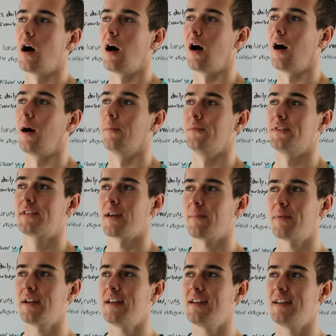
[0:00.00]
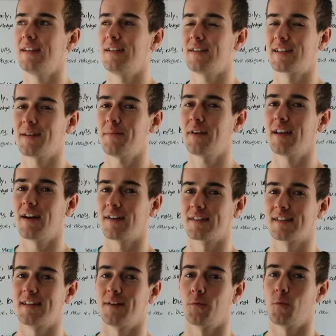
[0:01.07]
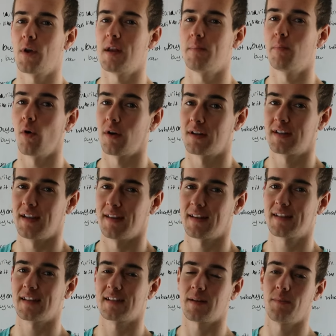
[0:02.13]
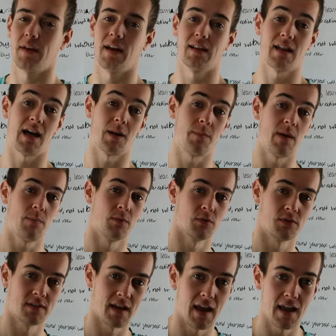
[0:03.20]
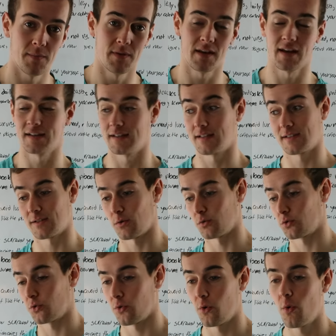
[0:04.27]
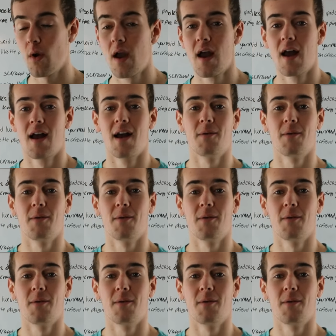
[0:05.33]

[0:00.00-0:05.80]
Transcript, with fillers: Um, somebody, somebody else said read books, and this is something a lot of people say because it's so true.